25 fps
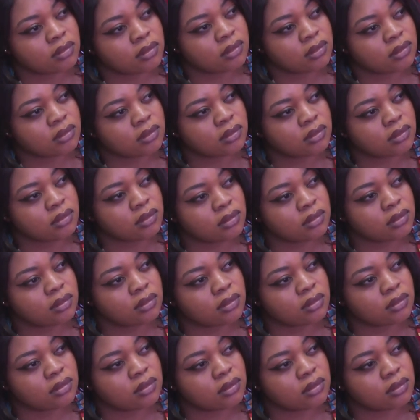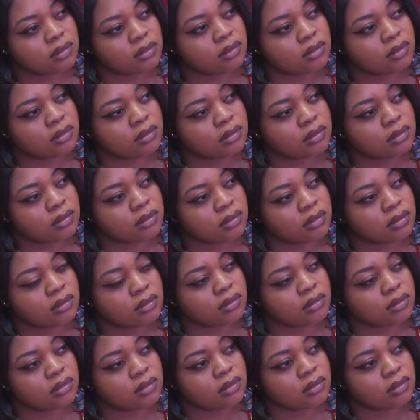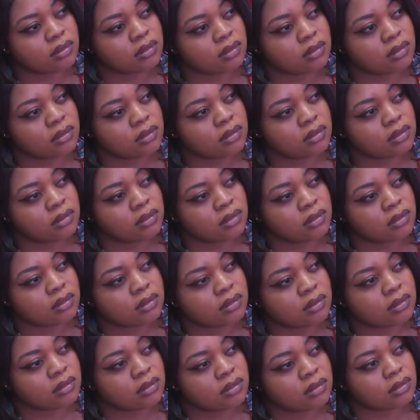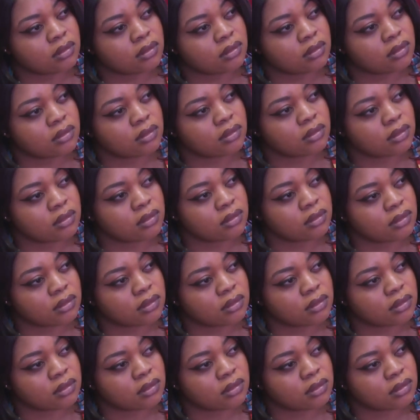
No words are spoken by the person on screen.